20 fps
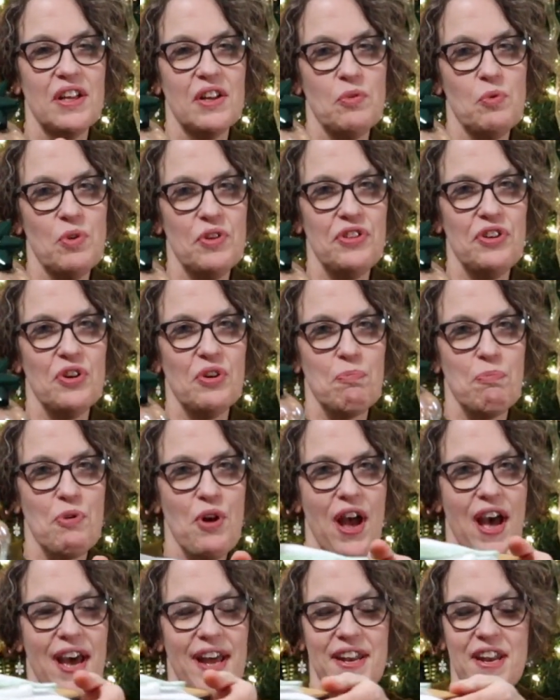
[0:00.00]
with your
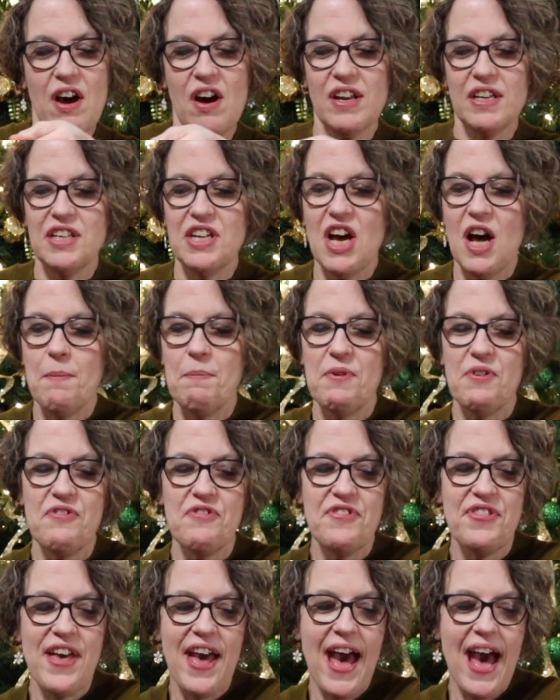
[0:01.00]
bread on top
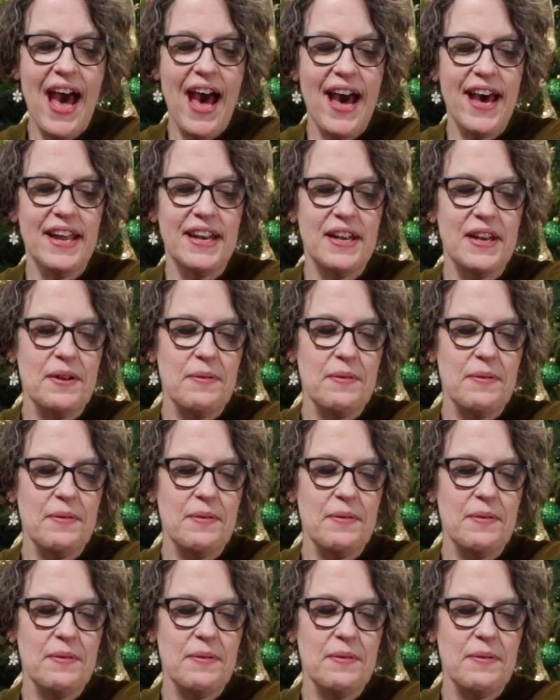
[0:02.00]
of that.